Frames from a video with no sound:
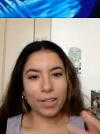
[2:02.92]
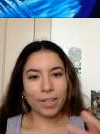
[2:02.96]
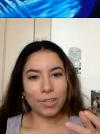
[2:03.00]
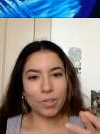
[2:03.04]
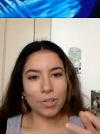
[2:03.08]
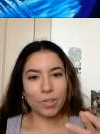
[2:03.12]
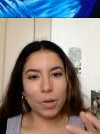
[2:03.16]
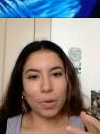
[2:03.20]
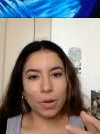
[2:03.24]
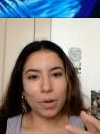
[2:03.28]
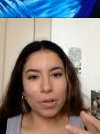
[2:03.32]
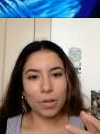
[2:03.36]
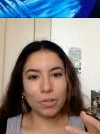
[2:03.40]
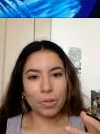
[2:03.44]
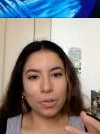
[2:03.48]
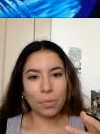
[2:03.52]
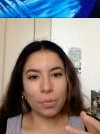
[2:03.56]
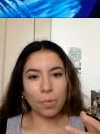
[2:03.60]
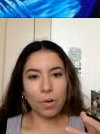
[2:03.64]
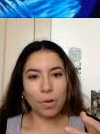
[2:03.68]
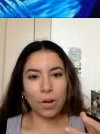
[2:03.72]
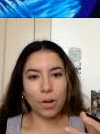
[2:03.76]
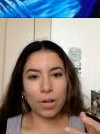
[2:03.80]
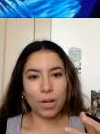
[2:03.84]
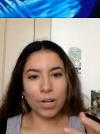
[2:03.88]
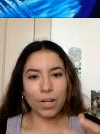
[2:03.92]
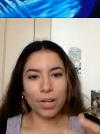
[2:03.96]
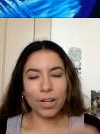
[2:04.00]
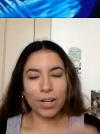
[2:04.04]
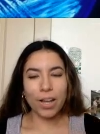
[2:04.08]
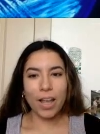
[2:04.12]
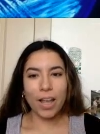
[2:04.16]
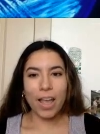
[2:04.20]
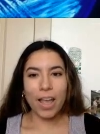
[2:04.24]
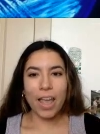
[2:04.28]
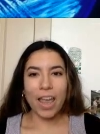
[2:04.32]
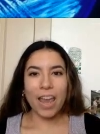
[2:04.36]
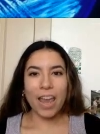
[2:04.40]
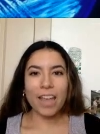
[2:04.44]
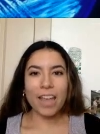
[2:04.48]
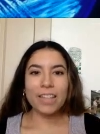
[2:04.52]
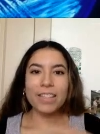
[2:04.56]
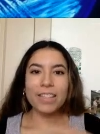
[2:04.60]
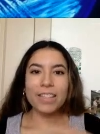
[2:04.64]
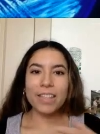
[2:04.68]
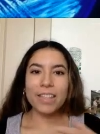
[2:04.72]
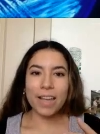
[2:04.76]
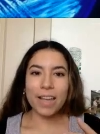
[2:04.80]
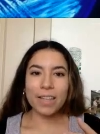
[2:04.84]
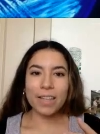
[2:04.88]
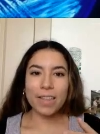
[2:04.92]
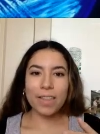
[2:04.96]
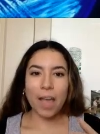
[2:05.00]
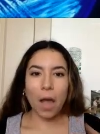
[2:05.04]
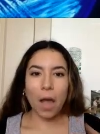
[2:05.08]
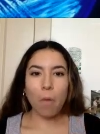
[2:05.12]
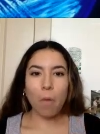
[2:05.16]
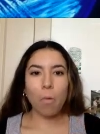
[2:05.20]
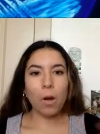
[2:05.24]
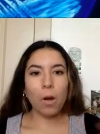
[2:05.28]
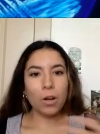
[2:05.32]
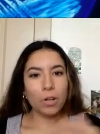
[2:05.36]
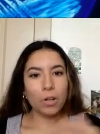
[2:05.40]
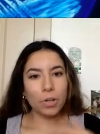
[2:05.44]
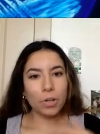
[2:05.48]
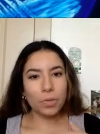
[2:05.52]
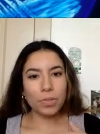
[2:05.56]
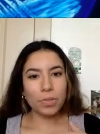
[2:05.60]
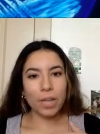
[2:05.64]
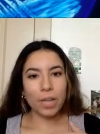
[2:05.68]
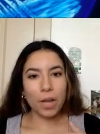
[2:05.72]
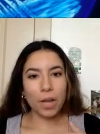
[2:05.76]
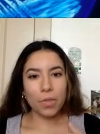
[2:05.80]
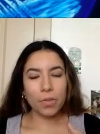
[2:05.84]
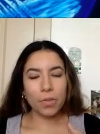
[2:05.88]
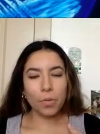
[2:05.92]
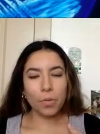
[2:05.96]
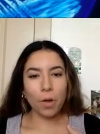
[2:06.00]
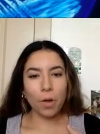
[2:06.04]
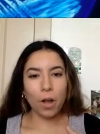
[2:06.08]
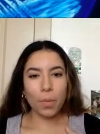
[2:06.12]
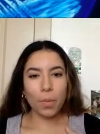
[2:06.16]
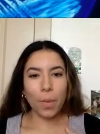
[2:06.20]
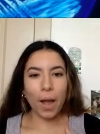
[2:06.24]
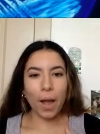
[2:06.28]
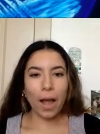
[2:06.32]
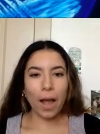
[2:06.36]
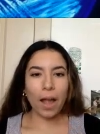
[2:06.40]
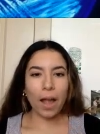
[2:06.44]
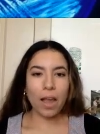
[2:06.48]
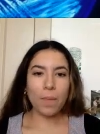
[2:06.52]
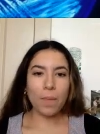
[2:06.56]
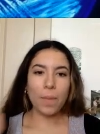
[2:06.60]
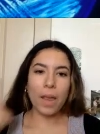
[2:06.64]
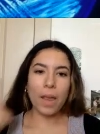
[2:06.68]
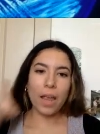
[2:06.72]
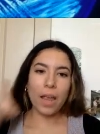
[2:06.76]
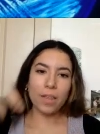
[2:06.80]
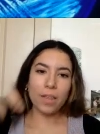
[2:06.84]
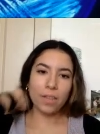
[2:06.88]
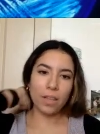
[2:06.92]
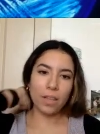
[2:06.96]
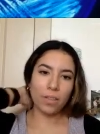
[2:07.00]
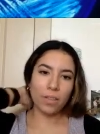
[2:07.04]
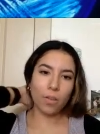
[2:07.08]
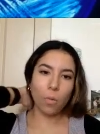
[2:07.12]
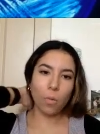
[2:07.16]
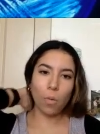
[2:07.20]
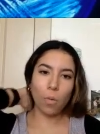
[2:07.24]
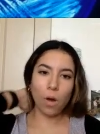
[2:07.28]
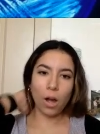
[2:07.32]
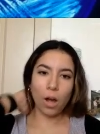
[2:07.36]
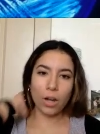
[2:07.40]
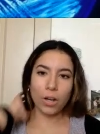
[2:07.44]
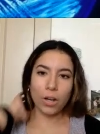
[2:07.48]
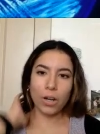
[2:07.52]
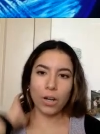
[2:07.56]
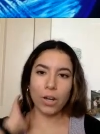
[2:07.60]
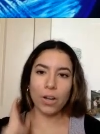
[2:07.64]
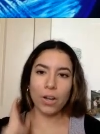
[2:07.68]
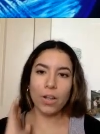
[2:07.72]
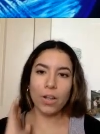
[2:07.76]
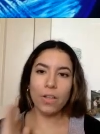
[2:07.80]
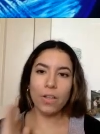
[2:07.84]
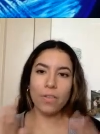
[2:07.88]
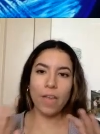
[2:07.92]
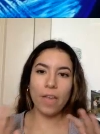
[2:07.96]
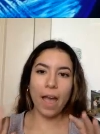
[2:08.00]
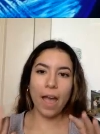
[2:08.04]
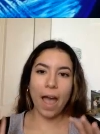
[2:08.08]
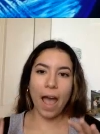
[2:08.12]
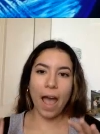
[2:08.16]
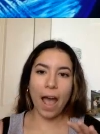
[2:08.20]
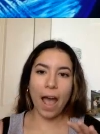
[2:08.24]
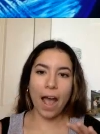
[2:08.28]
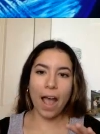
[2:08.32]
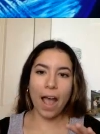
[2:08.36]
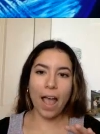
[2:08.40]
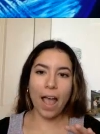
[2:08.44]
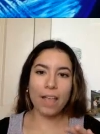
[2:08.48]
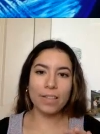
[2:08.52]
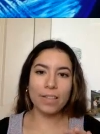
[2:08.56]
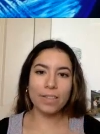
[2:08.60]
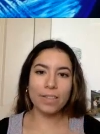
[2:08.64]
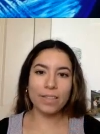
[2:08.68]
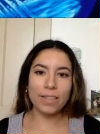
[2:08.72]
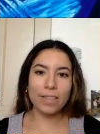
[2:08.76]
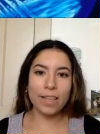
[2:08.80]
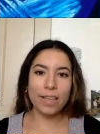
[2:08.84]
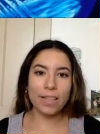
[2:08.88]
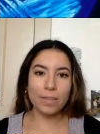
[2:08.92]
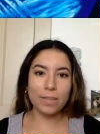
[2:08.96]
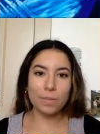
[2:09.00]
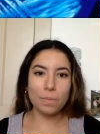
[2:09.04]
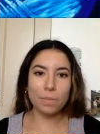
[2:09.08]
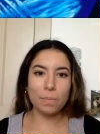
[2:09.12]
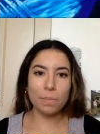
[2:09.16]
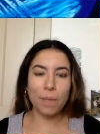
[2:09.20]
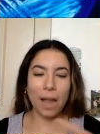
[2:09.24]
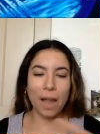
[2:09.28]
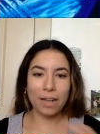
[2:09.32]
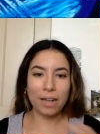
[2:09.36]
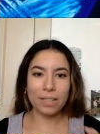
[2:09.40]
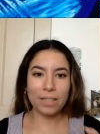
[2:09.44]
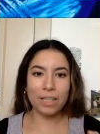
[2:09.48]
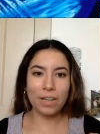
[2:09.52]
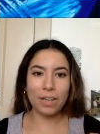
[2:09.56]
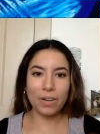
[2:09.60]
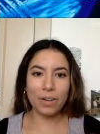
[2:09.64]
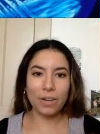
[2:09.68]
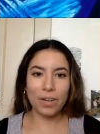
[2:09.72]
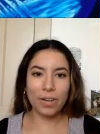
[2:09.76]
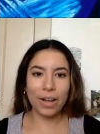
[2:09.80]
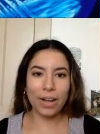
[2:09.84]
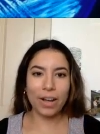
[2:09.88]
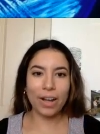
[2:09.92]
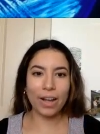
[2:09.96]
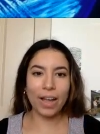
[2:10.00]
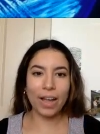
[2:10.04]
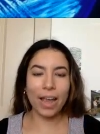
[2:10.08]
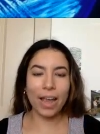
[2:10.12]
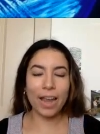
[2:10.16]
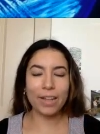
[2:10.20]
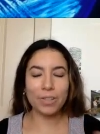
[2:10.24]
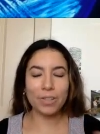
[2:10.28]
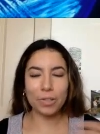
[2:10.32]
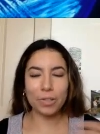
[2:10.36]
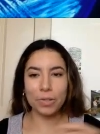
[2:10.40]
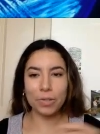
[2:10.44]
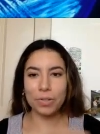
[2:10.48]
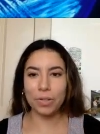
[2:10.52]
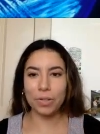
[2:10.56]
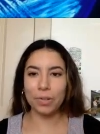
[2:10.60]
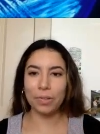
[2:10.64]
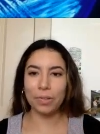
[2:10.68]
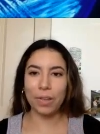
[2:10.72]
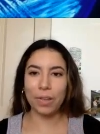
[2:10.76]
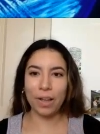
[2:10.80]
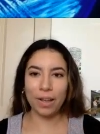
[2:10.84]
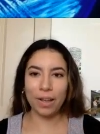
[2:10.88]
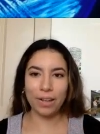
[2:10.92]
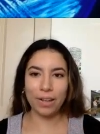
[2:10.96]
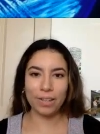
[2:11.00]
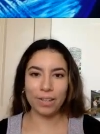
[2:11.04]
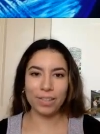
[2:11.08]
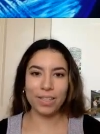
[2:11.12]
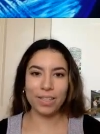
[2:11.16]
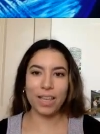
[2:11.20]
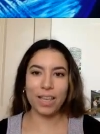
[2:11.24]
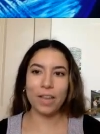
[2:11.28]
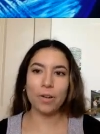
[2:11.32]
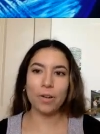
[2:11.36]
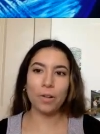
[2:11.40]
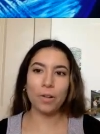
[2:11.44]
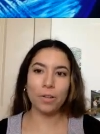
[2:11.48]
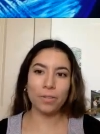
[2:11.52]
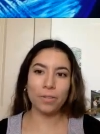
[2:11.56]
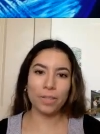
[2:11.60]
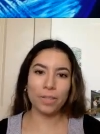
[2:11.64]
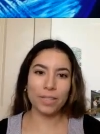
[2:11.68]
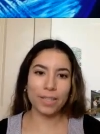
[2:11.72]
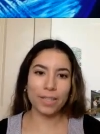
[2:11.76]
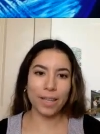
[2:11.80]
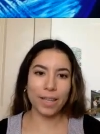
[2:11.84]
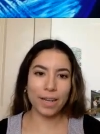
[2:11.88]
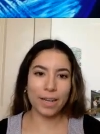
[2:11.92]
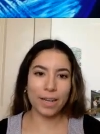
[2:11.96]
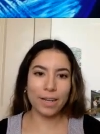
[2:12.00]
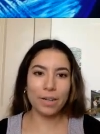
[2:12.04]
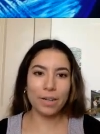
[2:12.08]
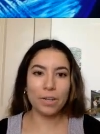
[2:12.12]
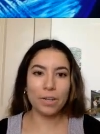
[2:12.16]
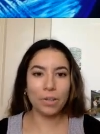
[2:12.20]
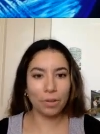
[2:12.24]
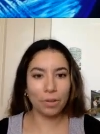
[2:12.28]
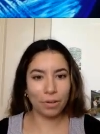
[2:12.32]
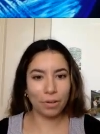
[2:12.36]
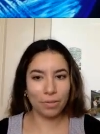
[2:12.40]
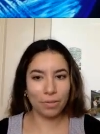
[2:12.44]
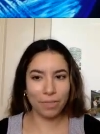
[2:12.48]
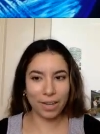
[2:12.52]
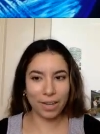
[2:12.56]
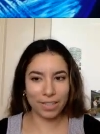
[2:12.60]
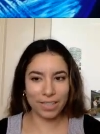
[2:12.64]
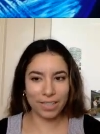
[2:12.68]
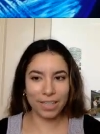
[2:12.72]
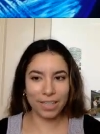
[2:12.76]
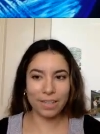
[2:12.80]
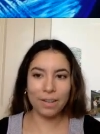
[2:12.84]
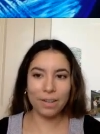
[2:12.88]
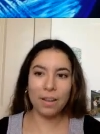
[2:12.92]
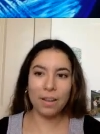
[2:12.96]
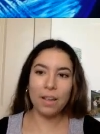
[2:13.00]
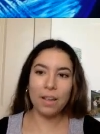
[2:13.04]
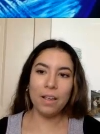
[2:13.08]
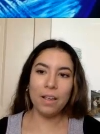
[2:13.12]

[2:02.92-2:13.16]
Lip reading: like choke on your water. It's like that. Water goes down the wrong pipe and then the water that has this bacteria enters your lungs and all of a sudden you're infected.